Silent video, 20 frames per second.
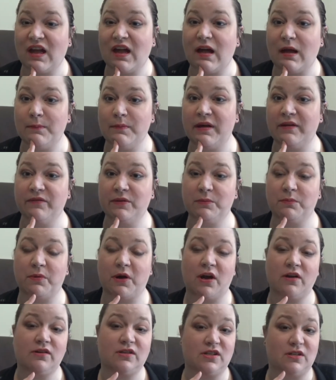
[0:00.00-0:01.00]
I'm having
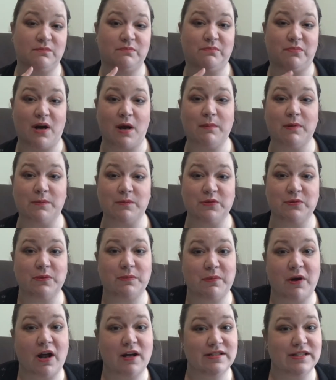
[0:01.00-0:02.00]
problems with
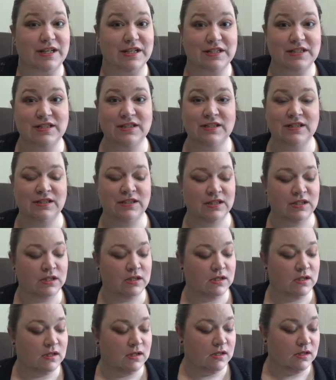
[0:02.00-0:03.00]
projects
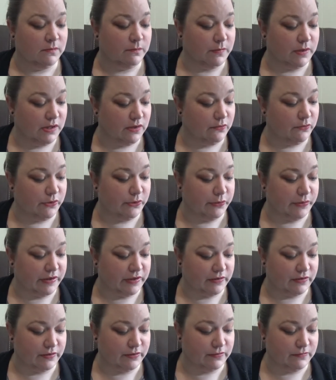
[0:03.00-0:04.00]
being ruined.